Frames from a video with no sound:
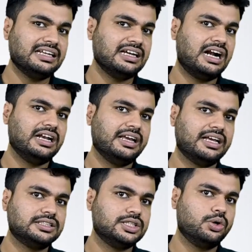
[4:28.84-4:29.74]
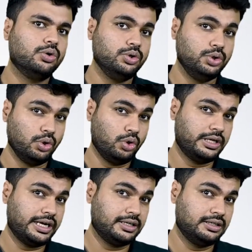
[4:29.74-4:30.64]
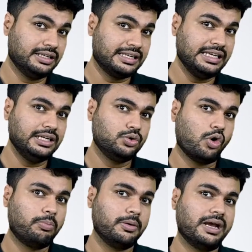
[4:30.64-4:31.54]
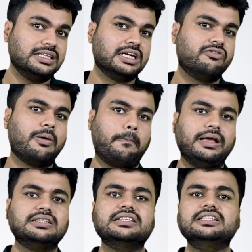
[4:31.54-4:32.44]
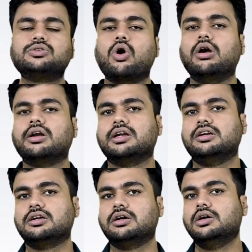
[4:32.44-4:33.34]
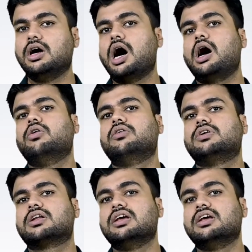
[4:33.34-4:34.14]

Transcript: regarding SEO, you know that the key to optimizing a web page is content. However,